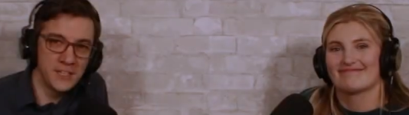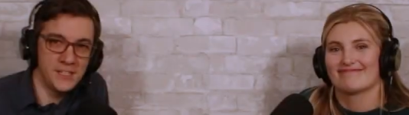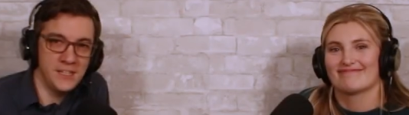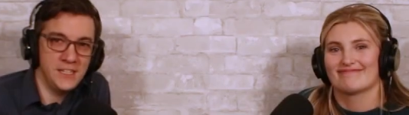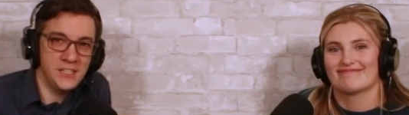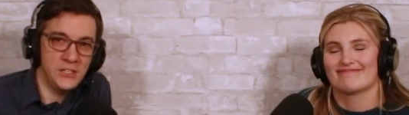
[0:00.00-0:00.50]

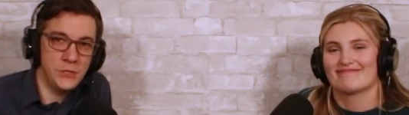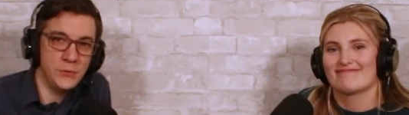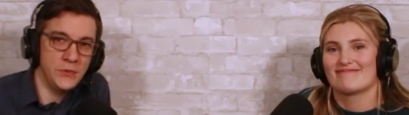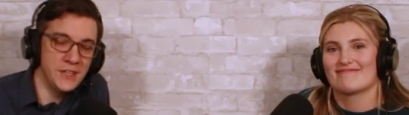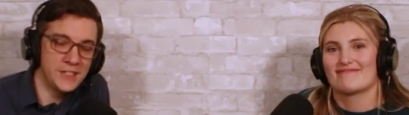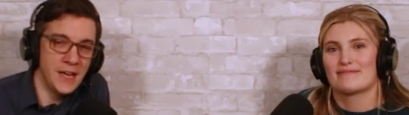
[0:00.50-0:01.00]
Speaker 1: listening
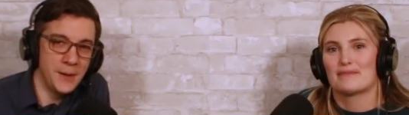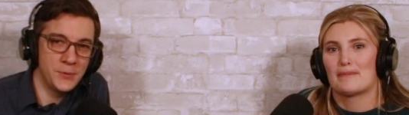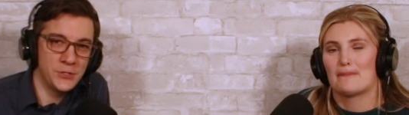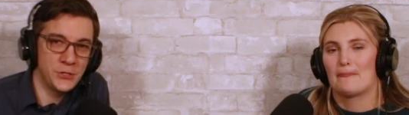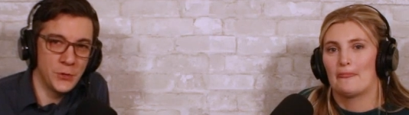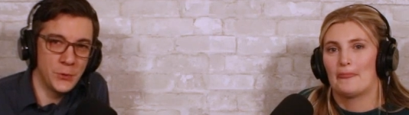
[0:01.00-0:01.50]
to this
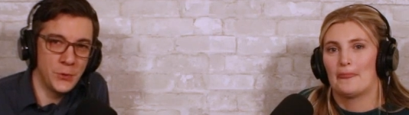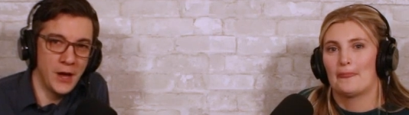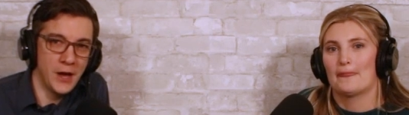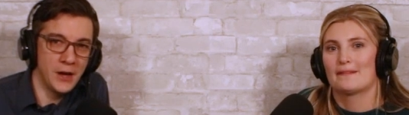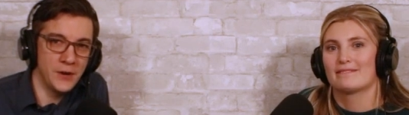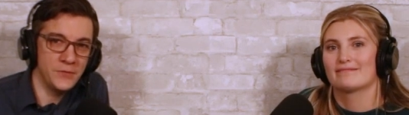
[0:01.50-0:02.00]
episode
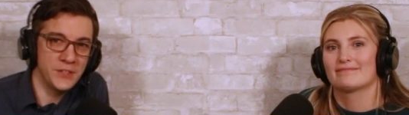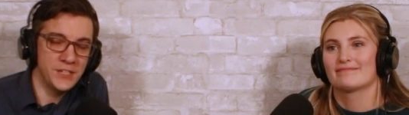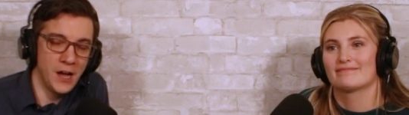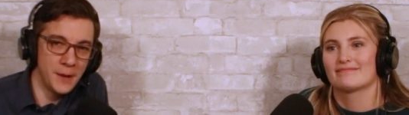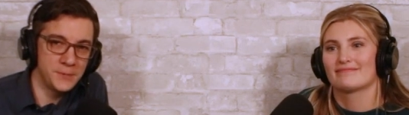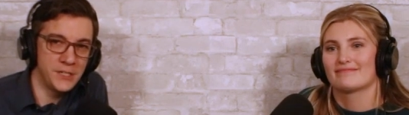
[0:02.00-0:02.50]
of the
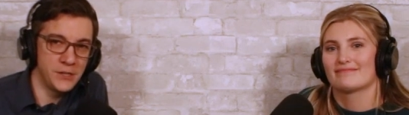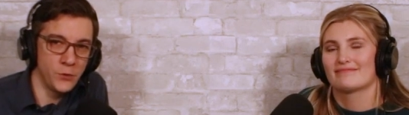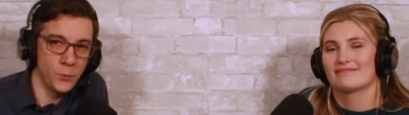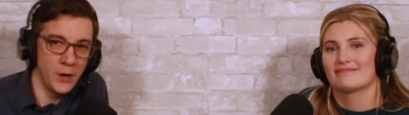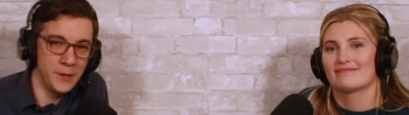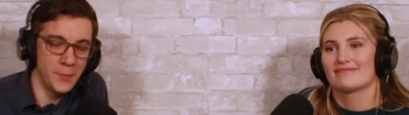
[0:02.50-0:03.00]
Top
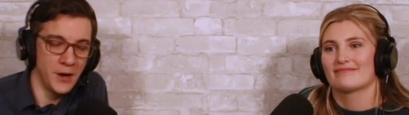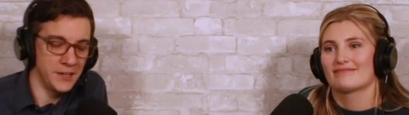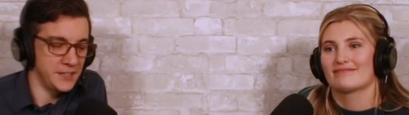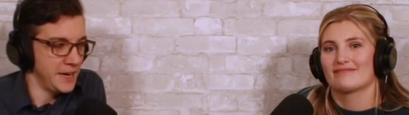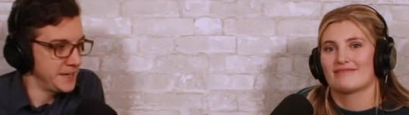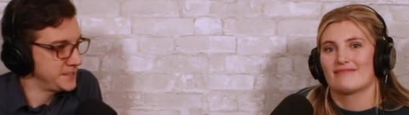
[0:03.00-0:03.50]
Secret Wedding
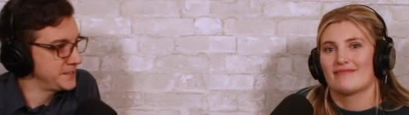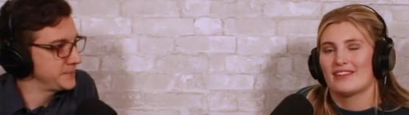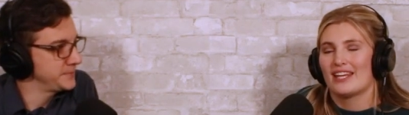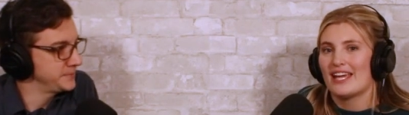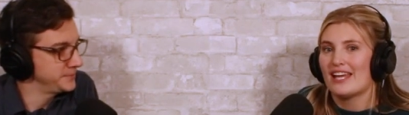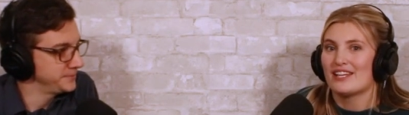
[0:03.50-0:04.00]

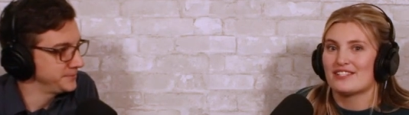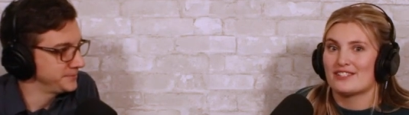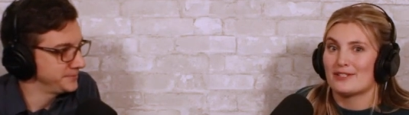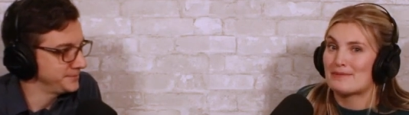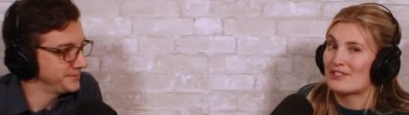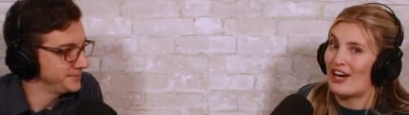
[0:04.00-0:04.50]
Podcast.
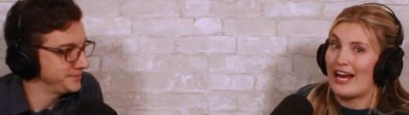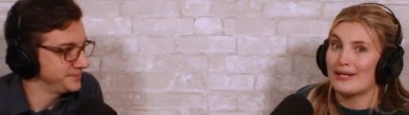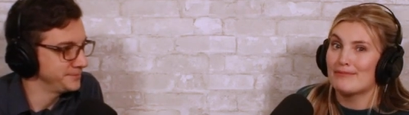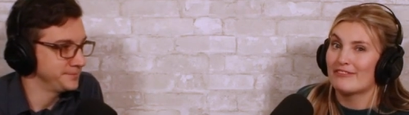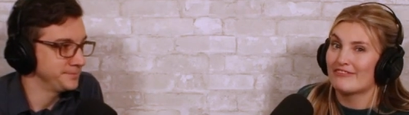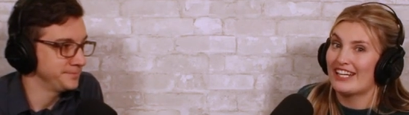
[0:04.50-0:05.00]

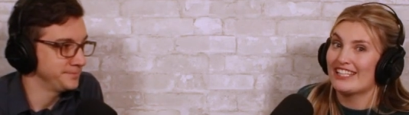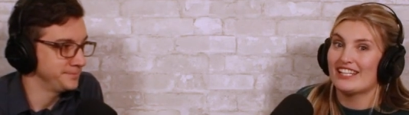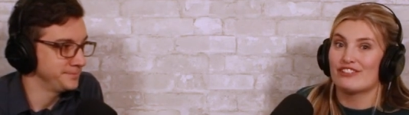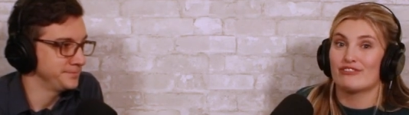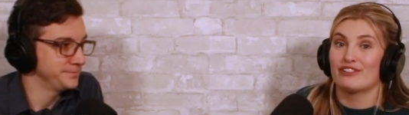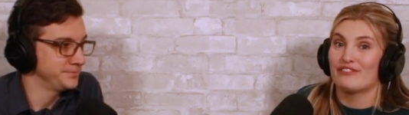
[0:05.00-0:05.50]
Speaker 2: Subscribe, rate,
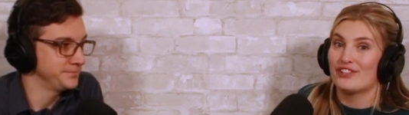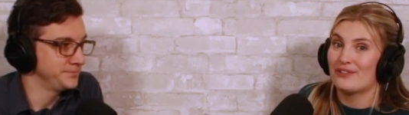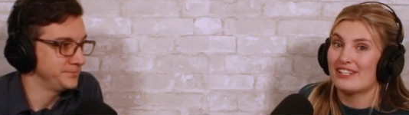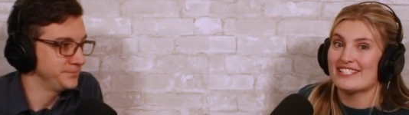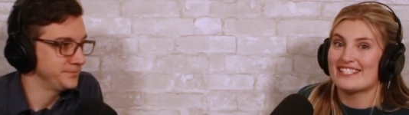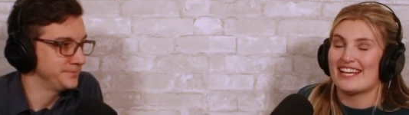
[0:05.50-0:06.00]
and
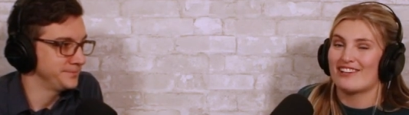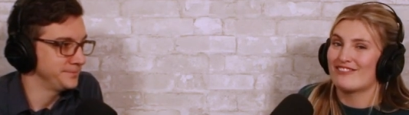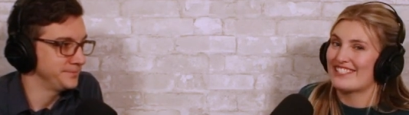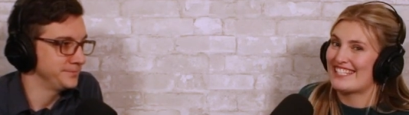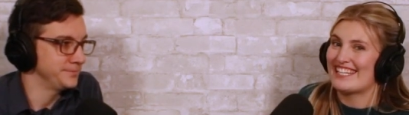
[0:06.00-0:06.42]
review us, and we'll